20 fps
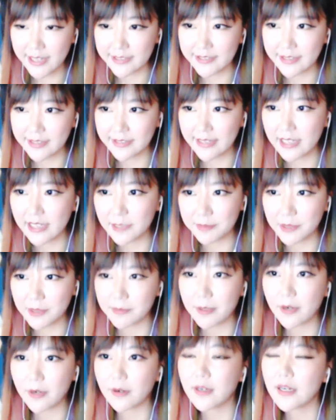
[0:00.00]
Like people
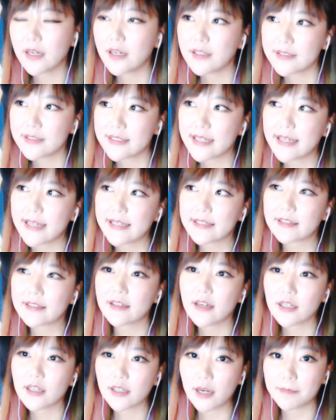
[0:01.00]
take
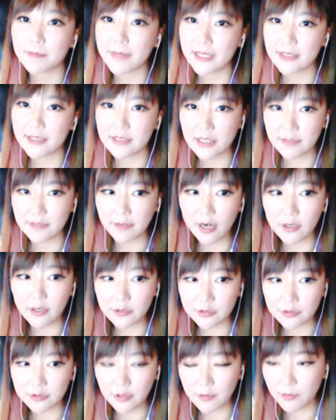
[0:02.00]
competitive Hearthstone
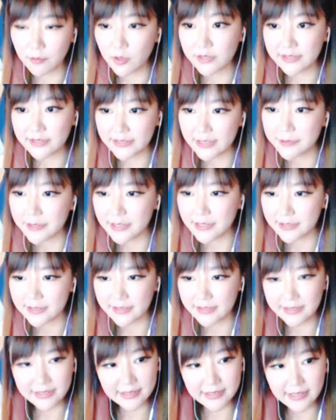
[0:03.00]
more seriously
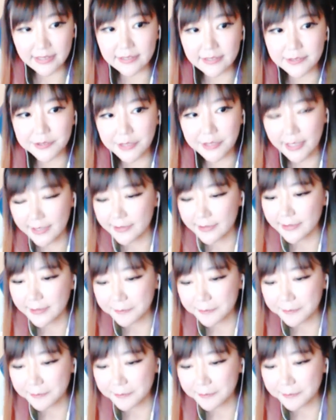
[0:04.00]
than in China.